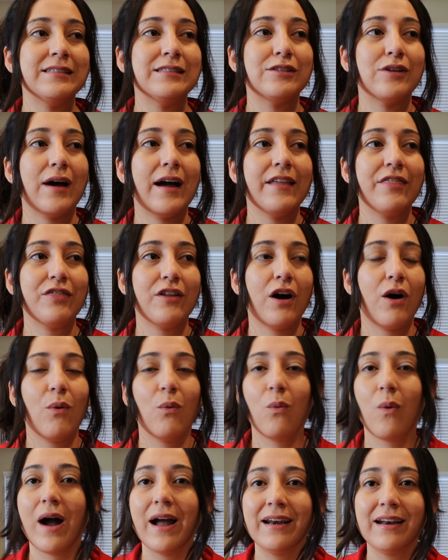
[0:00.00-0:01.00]
So I
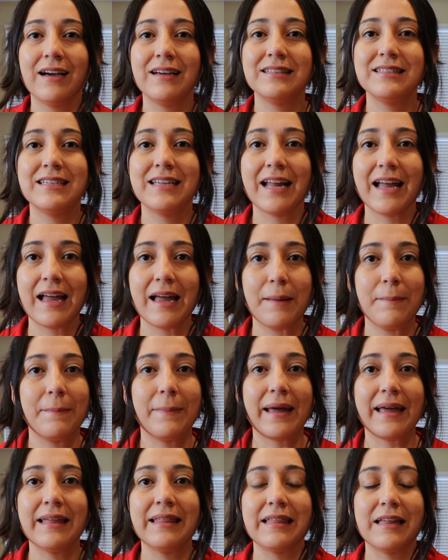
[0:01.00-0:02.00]
thought, why not today
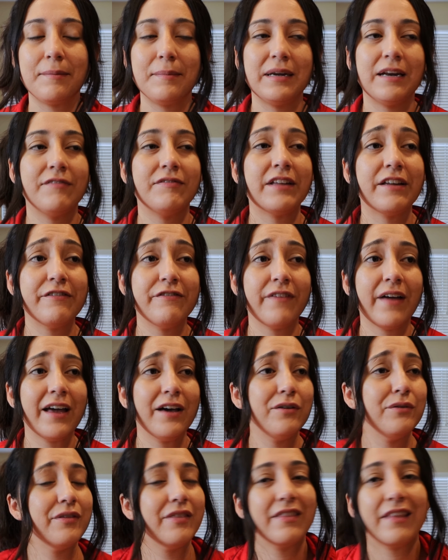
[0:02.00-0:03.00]
bake them? And if they
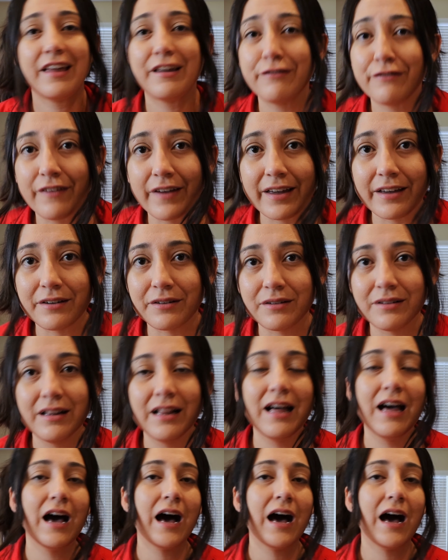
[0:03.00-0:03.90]
fail, they fail.